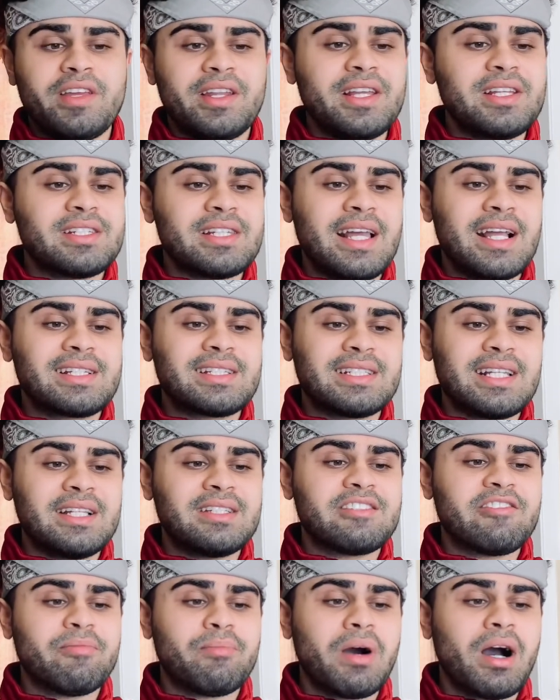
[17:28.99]
It is an
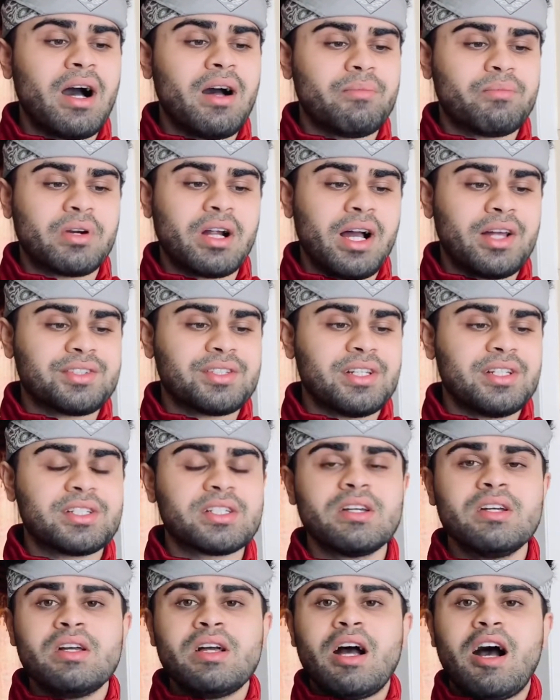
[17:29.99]
extensive
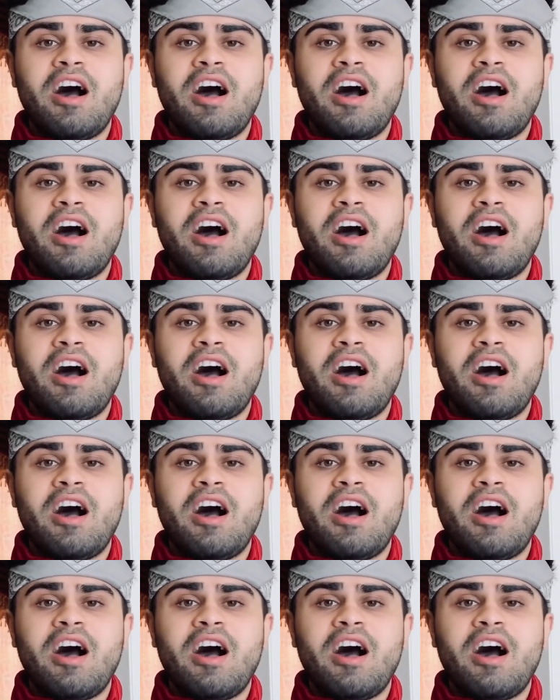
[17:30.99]
process.